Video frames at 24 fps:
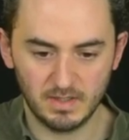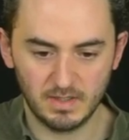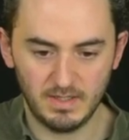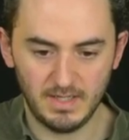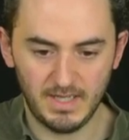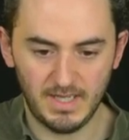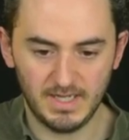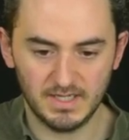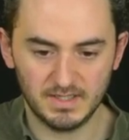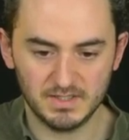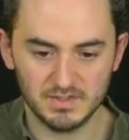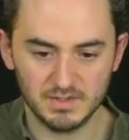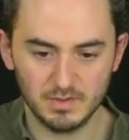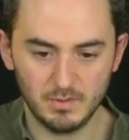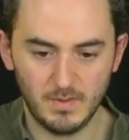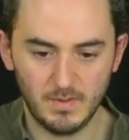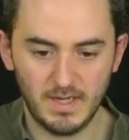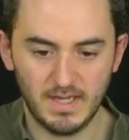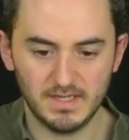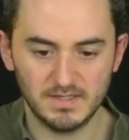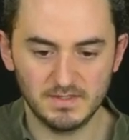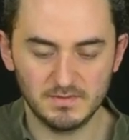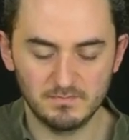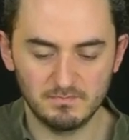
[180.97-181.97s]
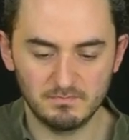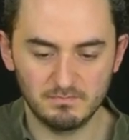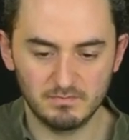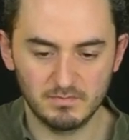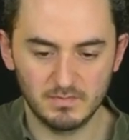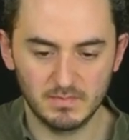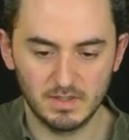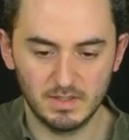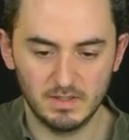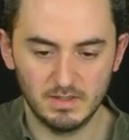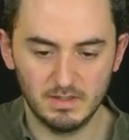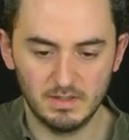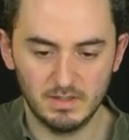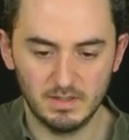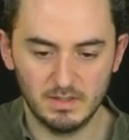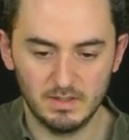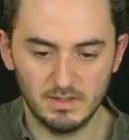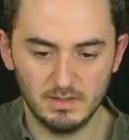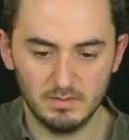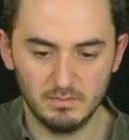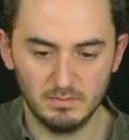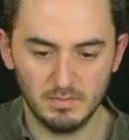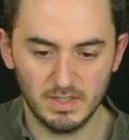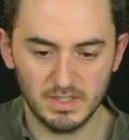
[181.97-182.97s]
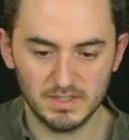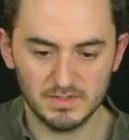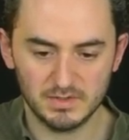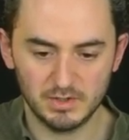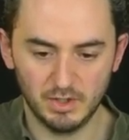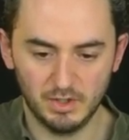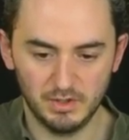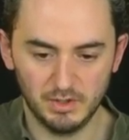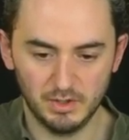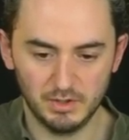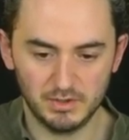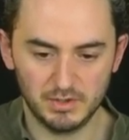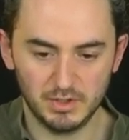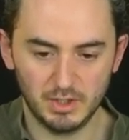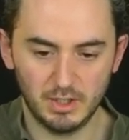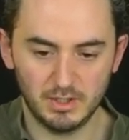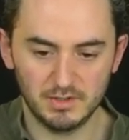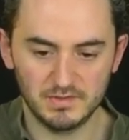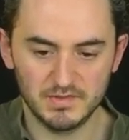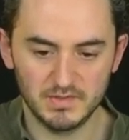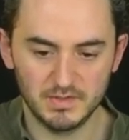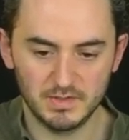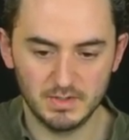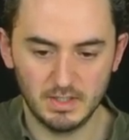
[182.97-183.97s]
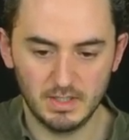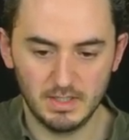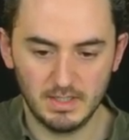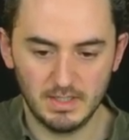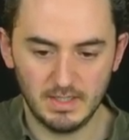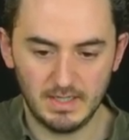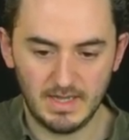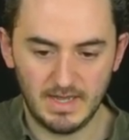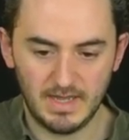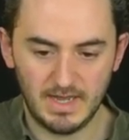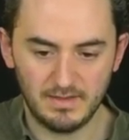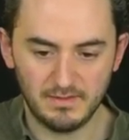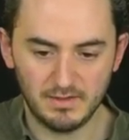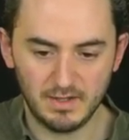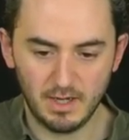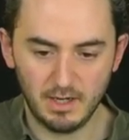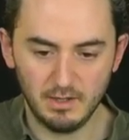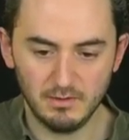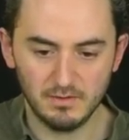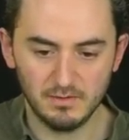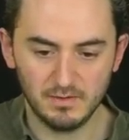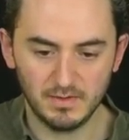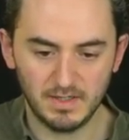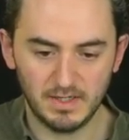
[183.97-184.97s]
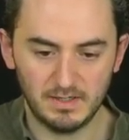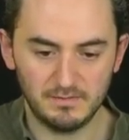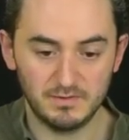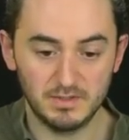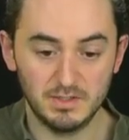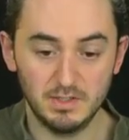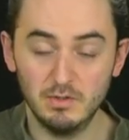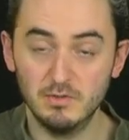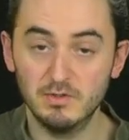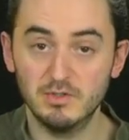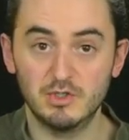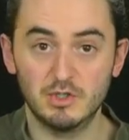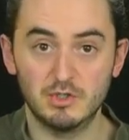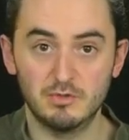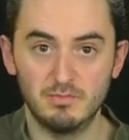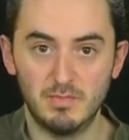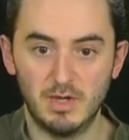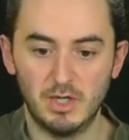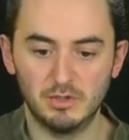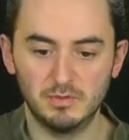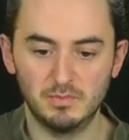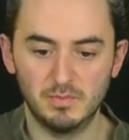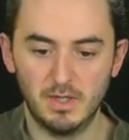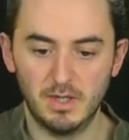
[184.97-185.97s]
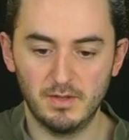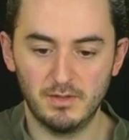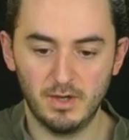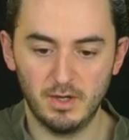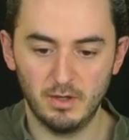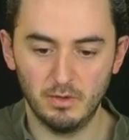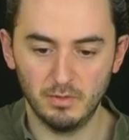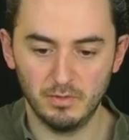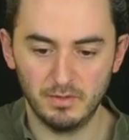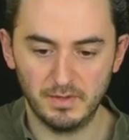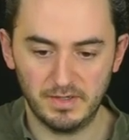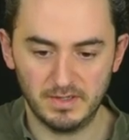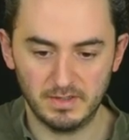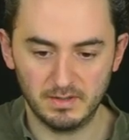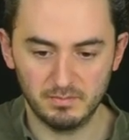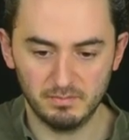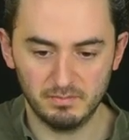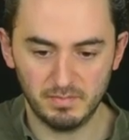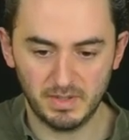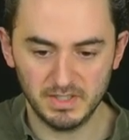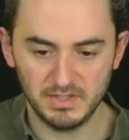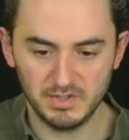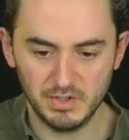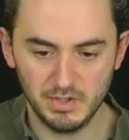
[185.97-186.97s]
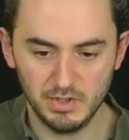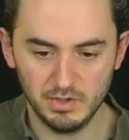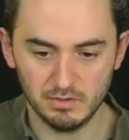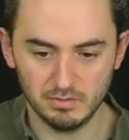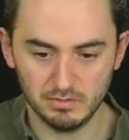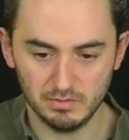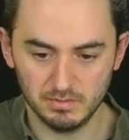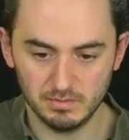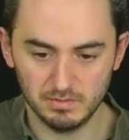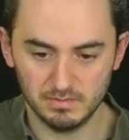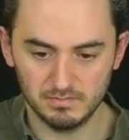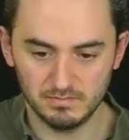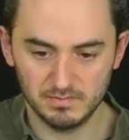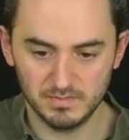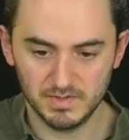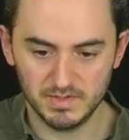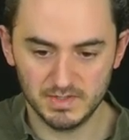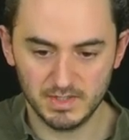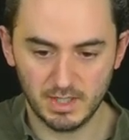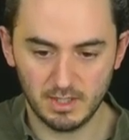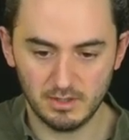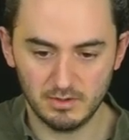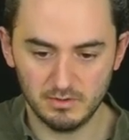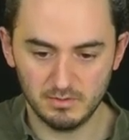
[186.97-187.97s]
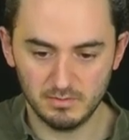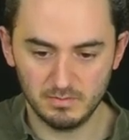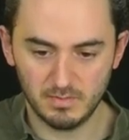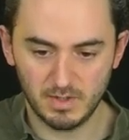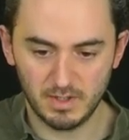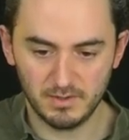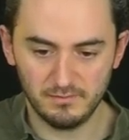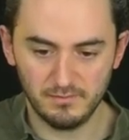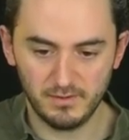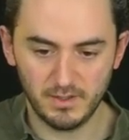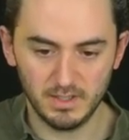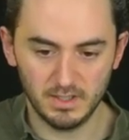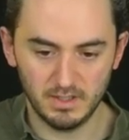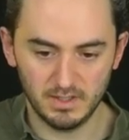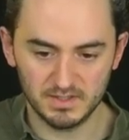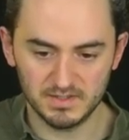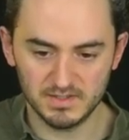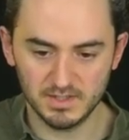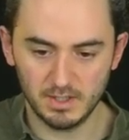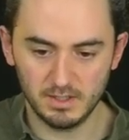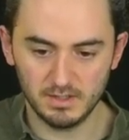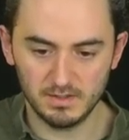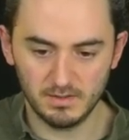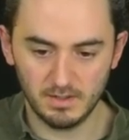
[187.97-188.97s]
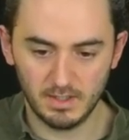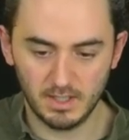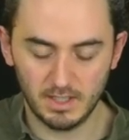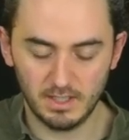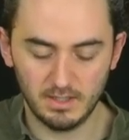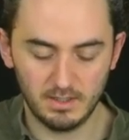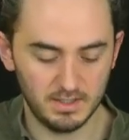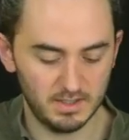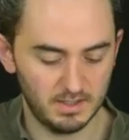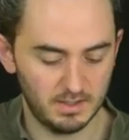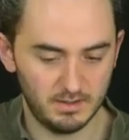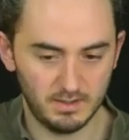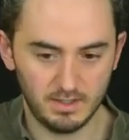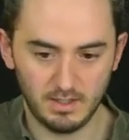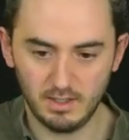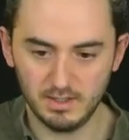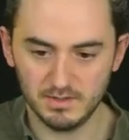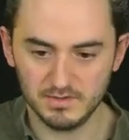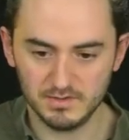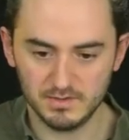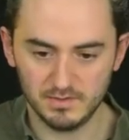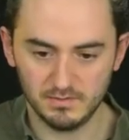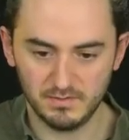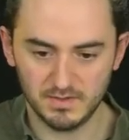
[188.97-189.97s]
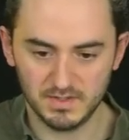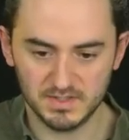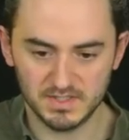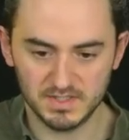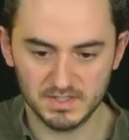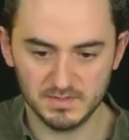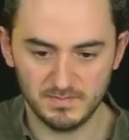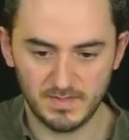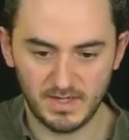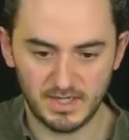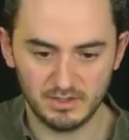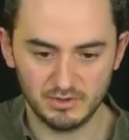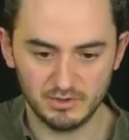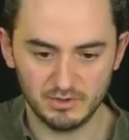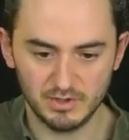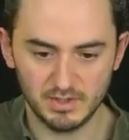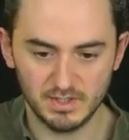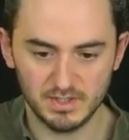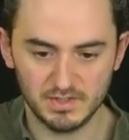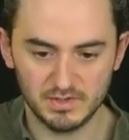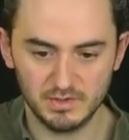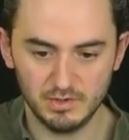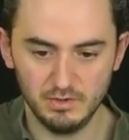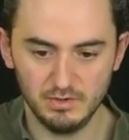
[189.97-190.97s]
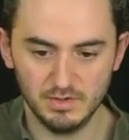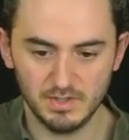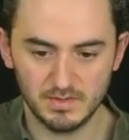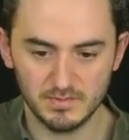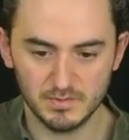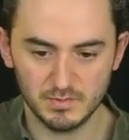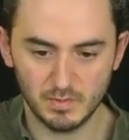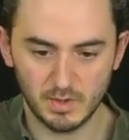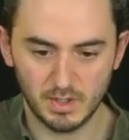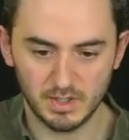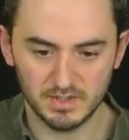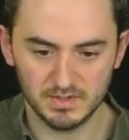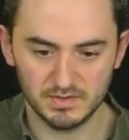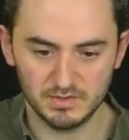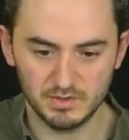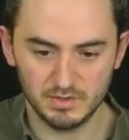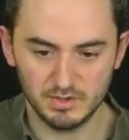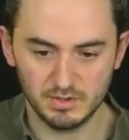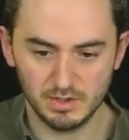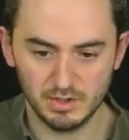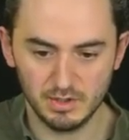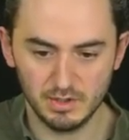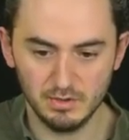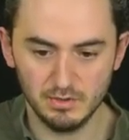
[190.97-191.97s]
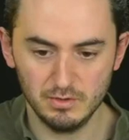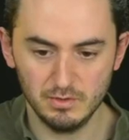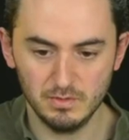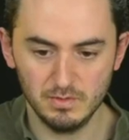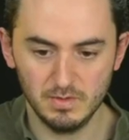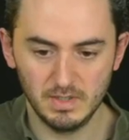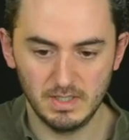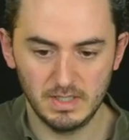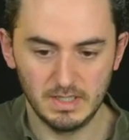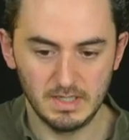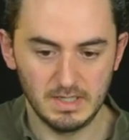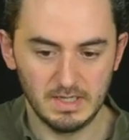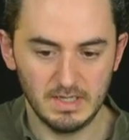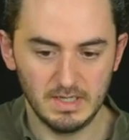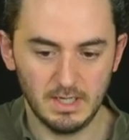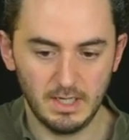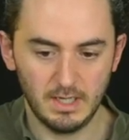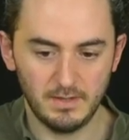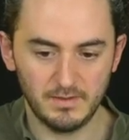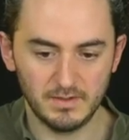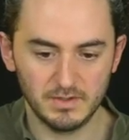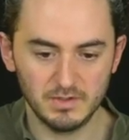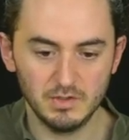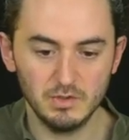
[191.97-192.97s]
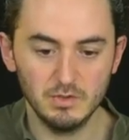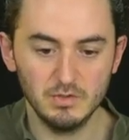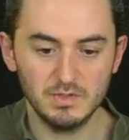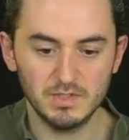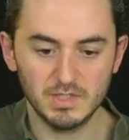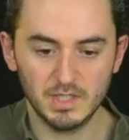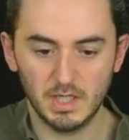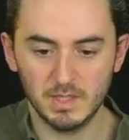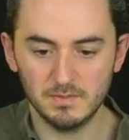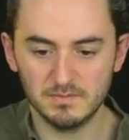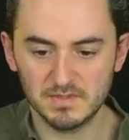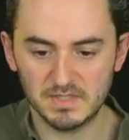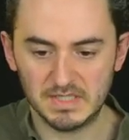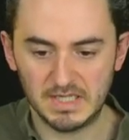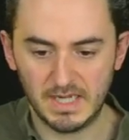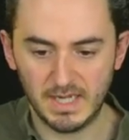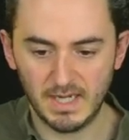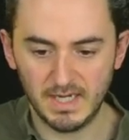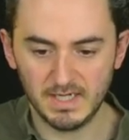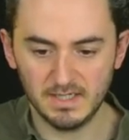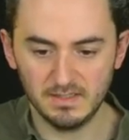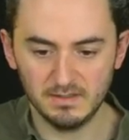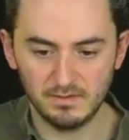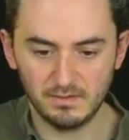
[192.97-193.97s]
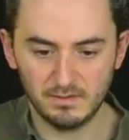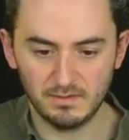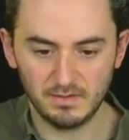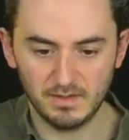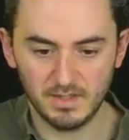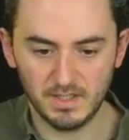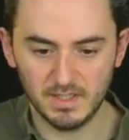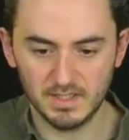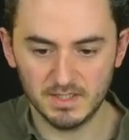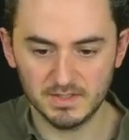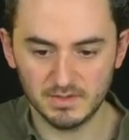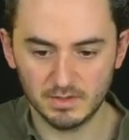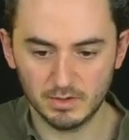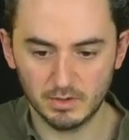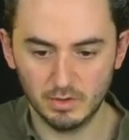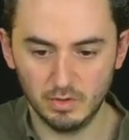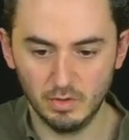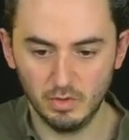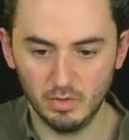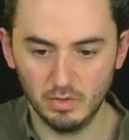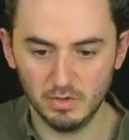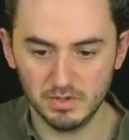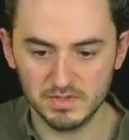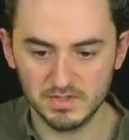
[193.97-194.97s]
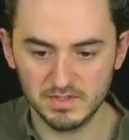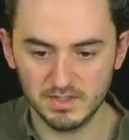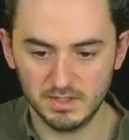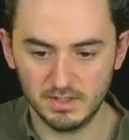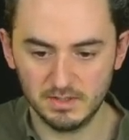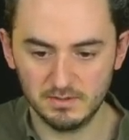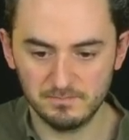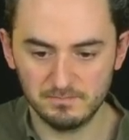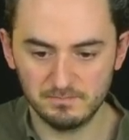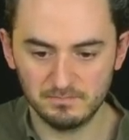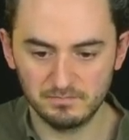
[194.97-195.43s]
x squared, plus dot dot dot, and the only thing left to do is just multiply the whole thing by 2. So my final answer for this expansion is 2 times 1 is 2, and then 2 times an eighth is a quarter,